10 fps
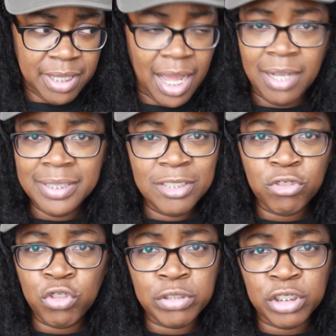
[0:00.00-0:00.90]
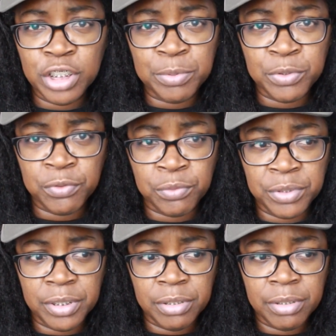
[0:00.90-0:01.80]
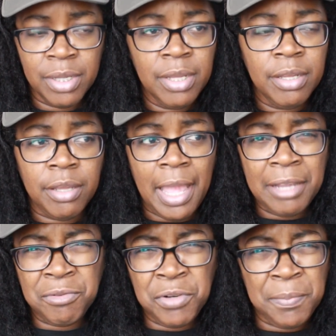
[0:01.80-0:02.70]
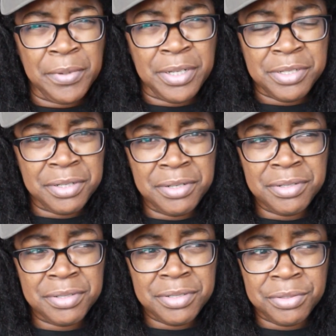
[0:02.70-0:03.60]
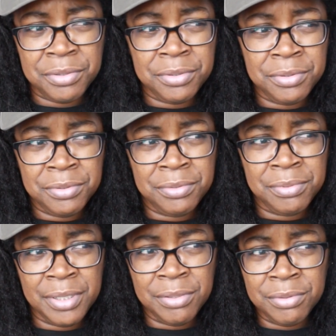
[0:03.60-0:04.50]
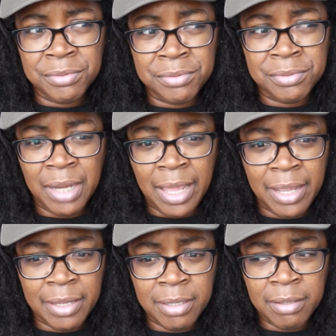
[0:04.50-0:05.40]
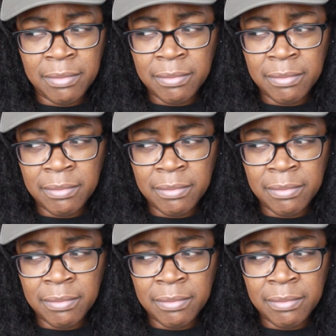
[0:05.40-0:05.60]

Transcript: I don't even know no celebrity for real. I grew up in the church, so we knew, like,